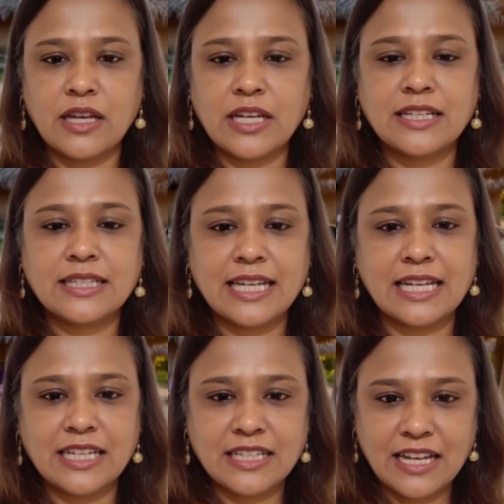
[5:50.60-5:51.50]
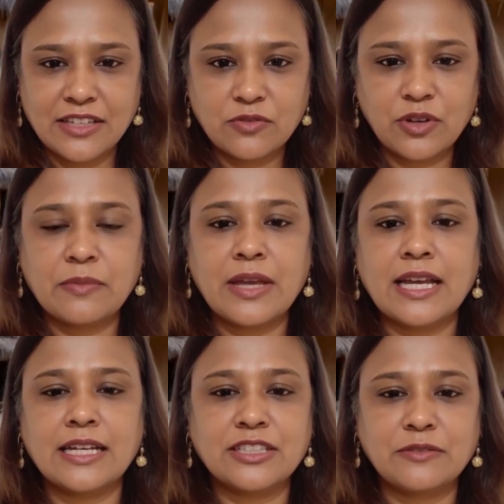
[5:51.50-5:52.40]
Stay connected with me
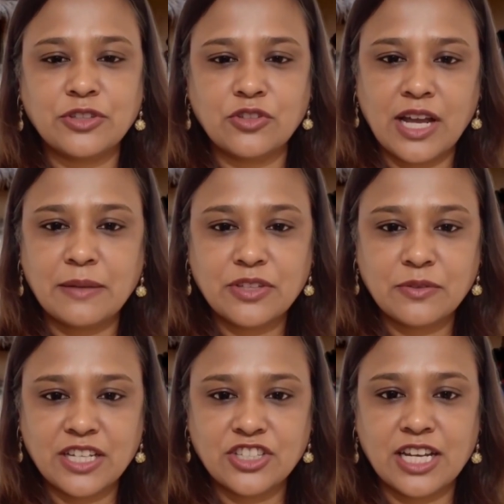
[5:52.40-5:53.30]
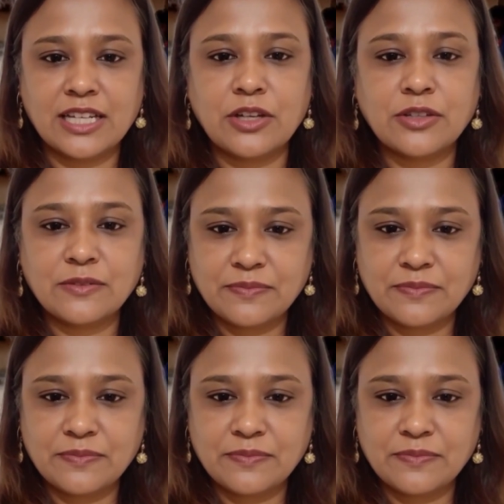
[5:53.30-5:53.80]
and subscribe to my channel.